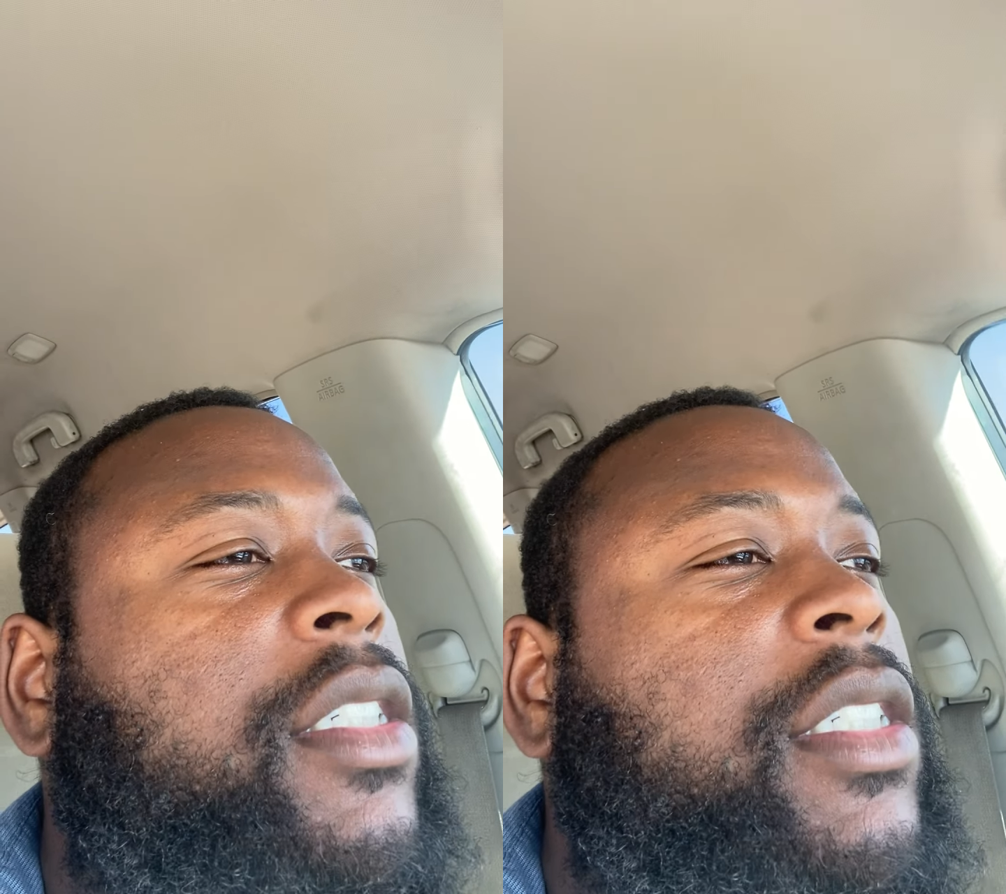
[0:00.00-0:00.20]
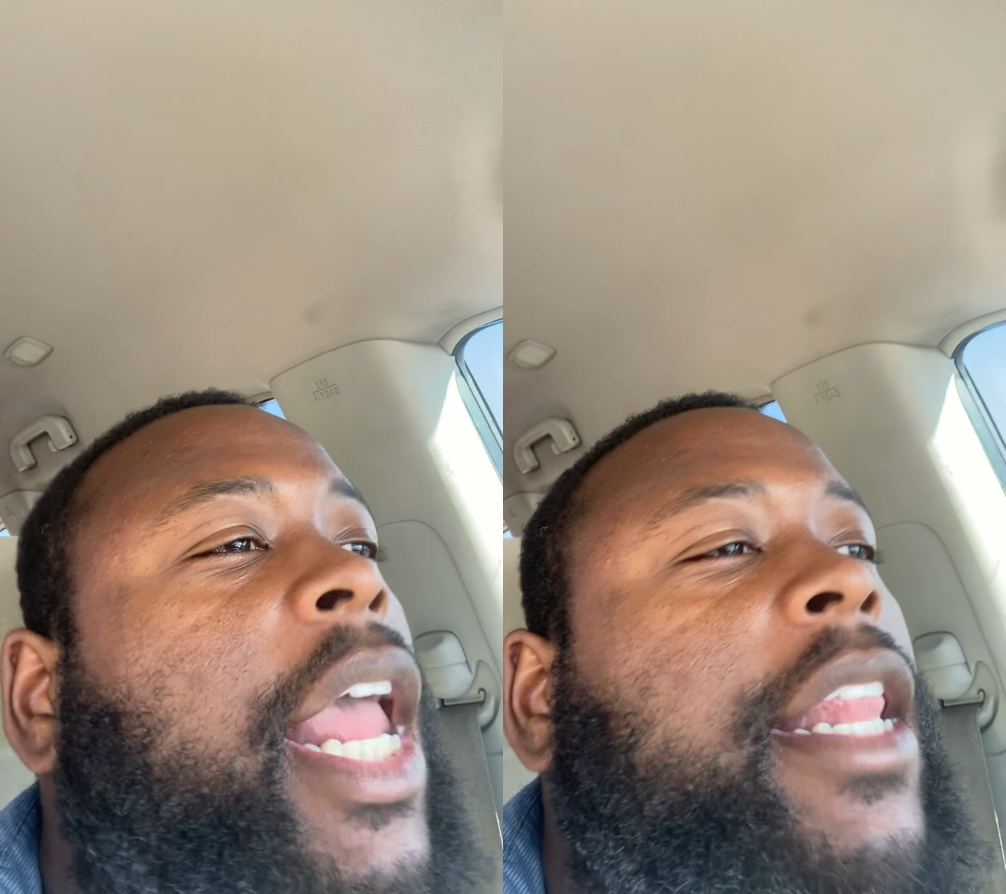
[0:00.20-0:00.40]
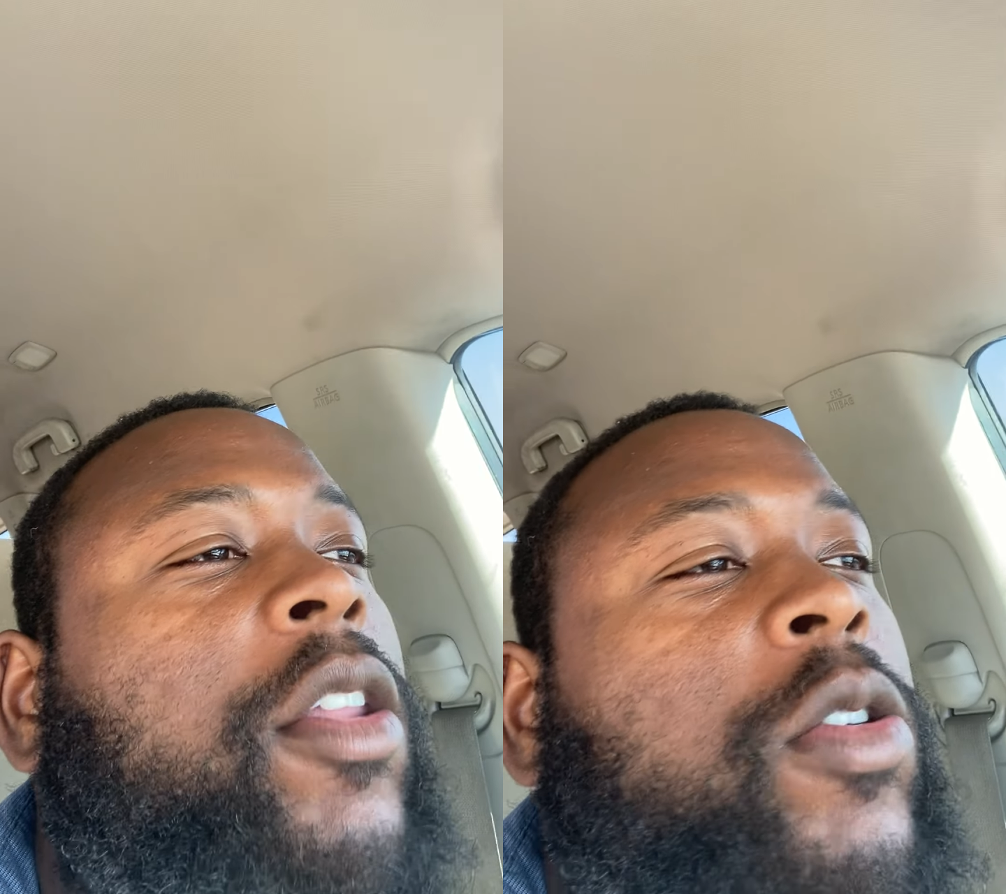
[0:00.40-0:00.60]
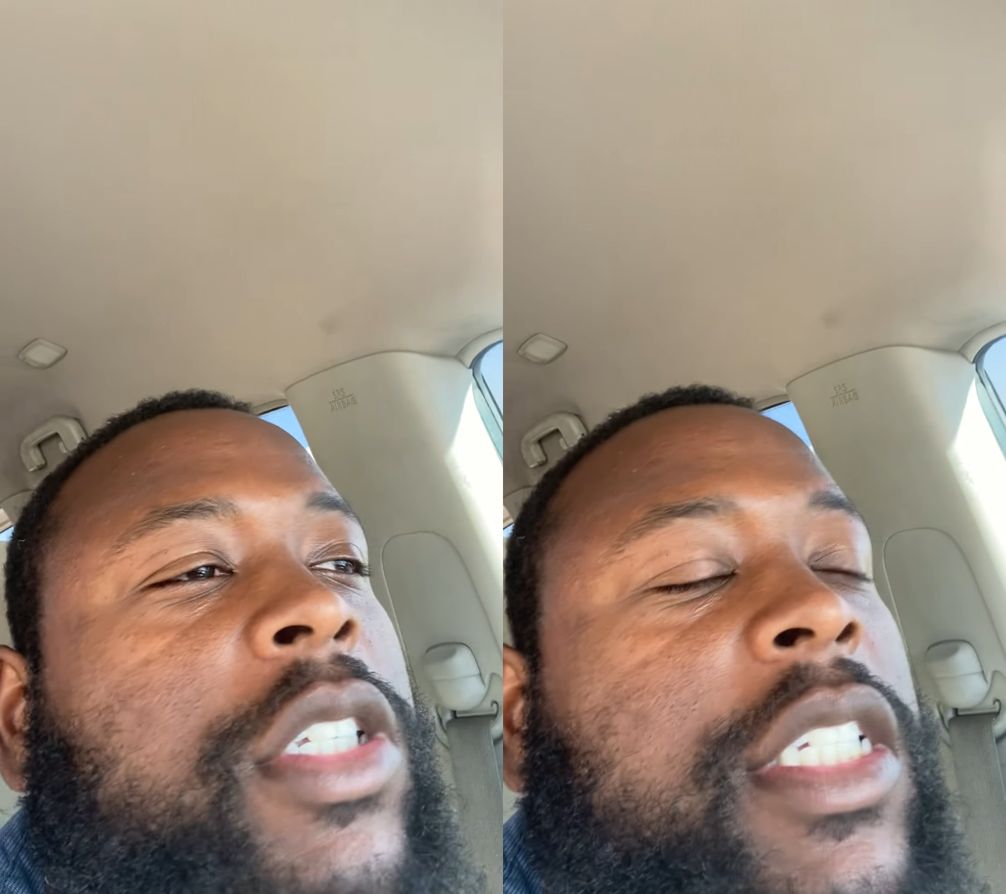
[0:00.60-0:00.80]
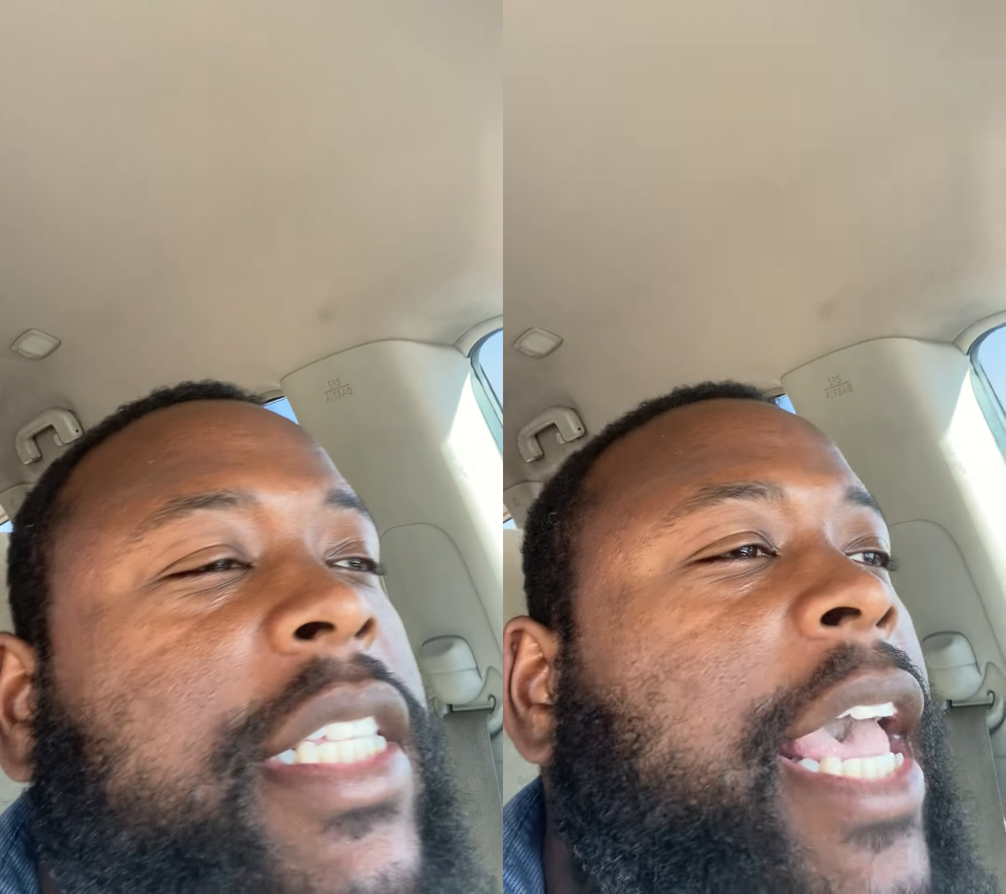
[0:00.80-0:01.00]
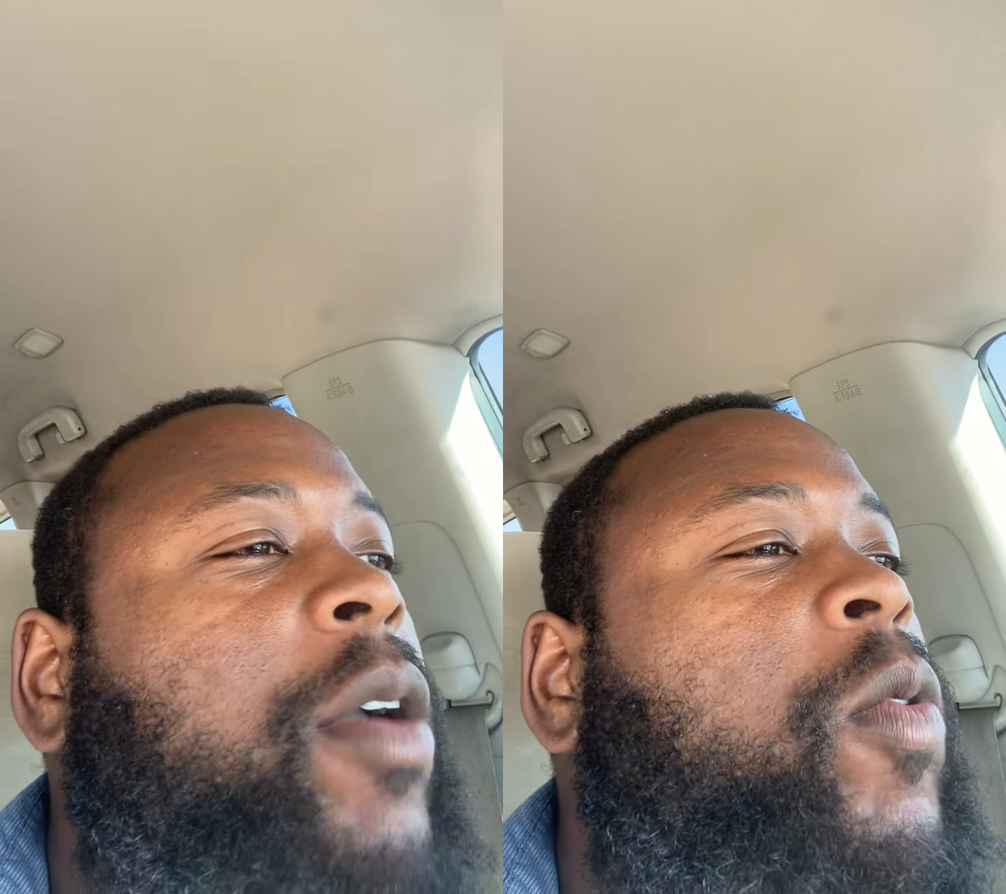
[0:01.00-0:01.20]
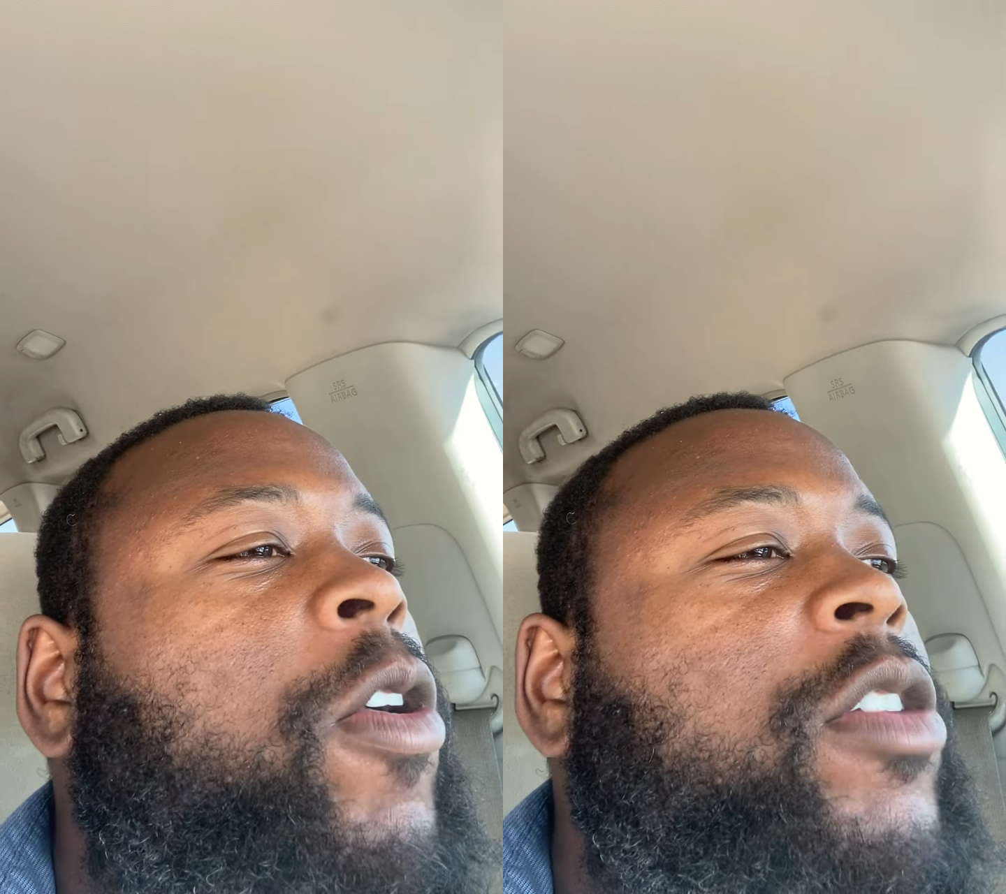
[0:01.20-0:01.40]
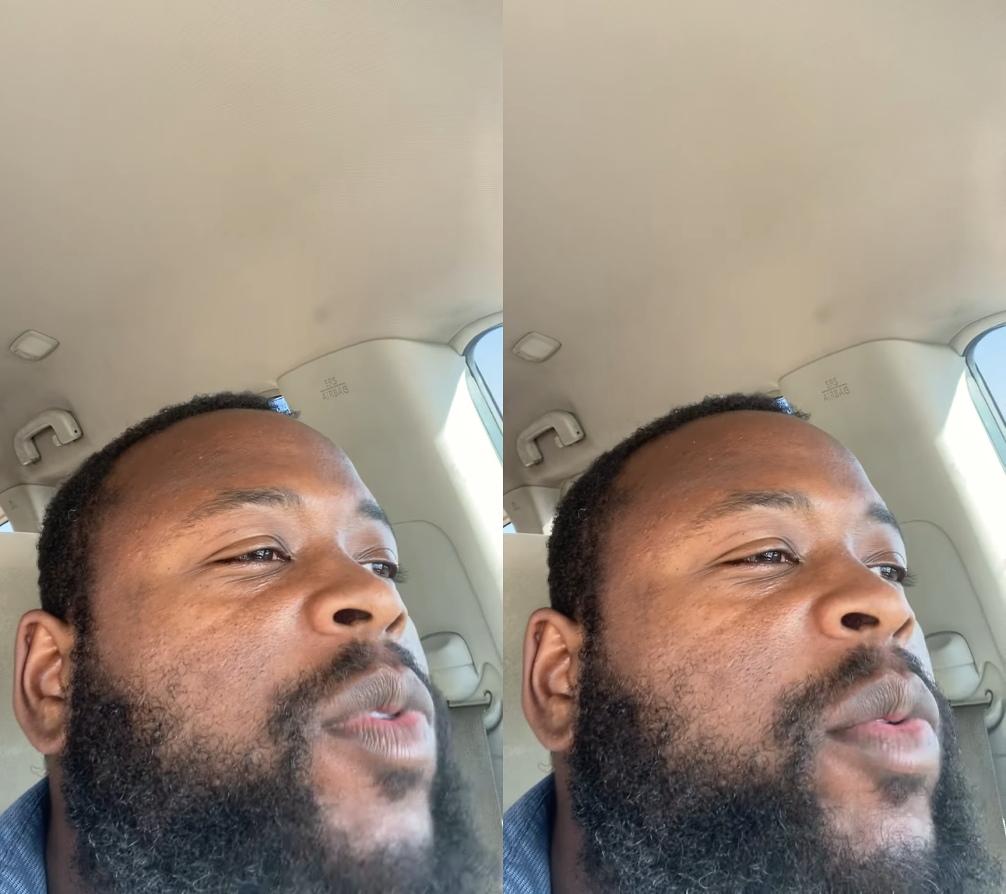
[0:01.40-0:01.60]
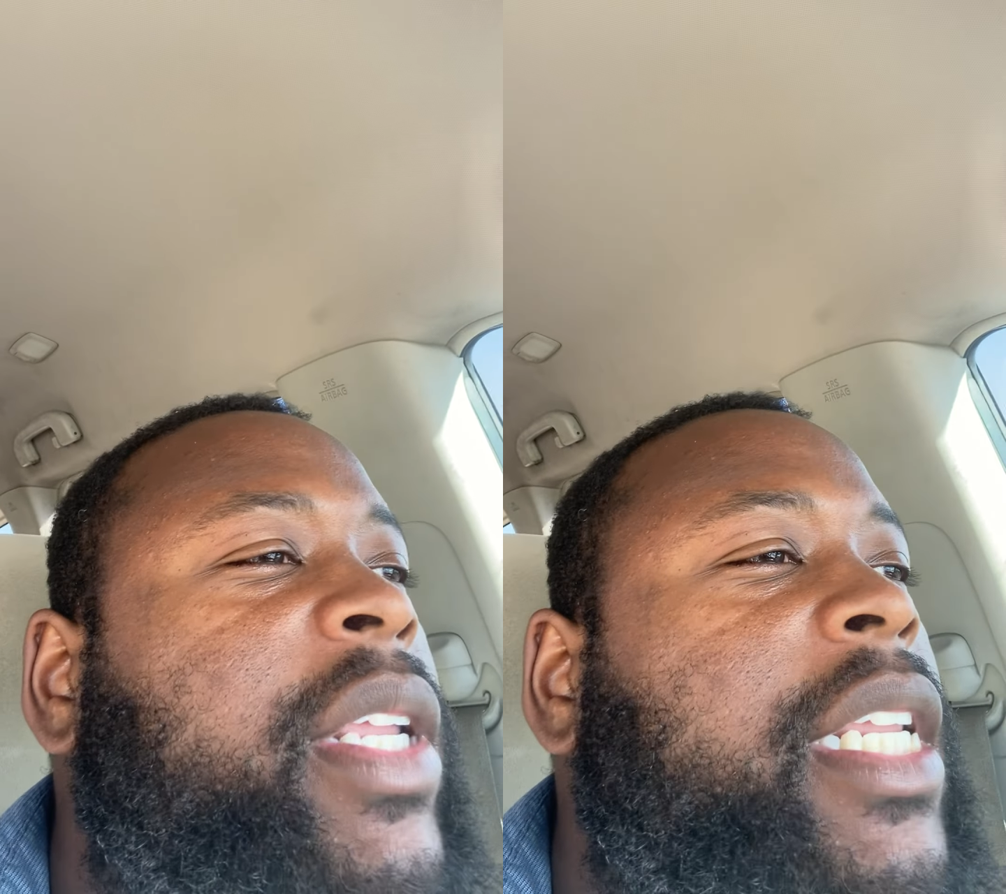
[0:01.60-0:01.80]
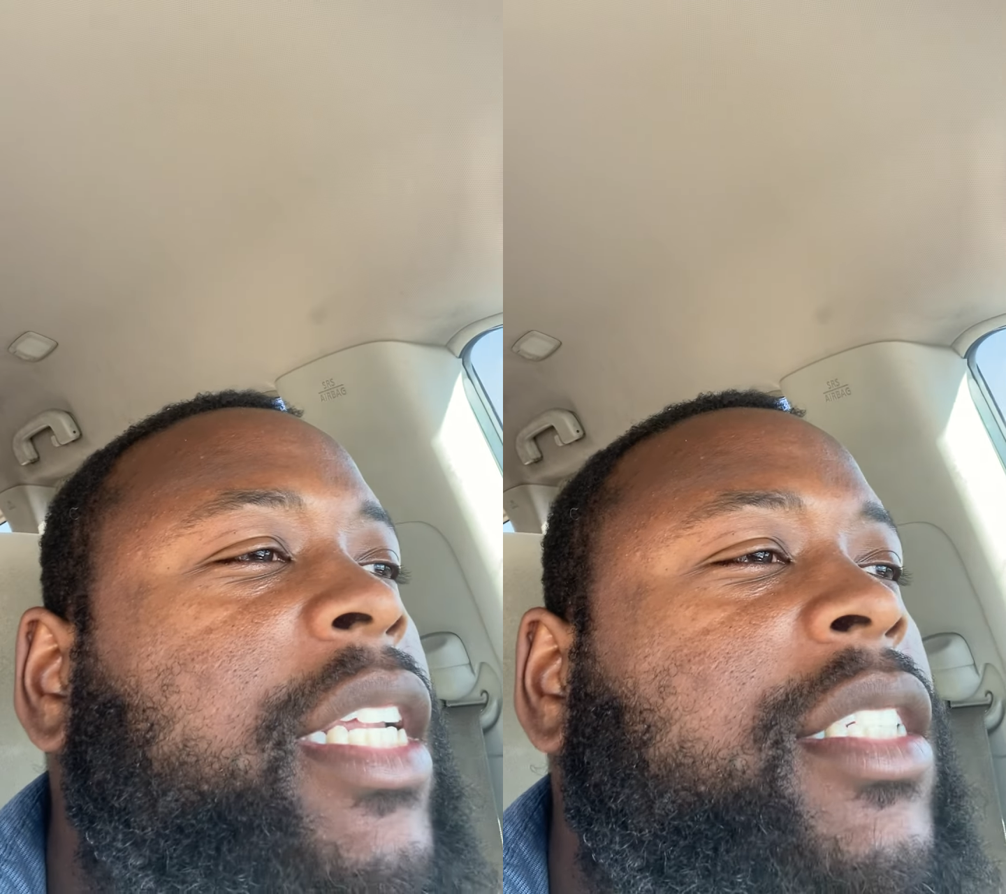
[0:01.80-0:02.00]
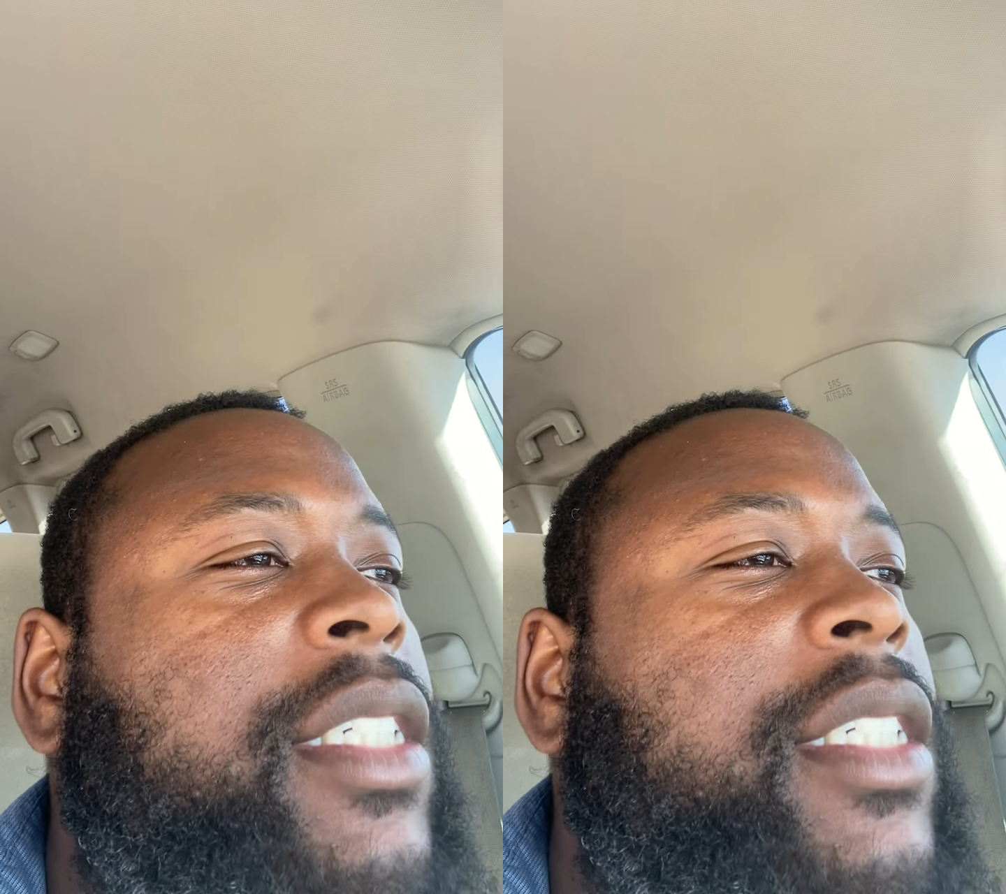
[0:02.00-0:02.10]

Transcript: Not those exact words, but we need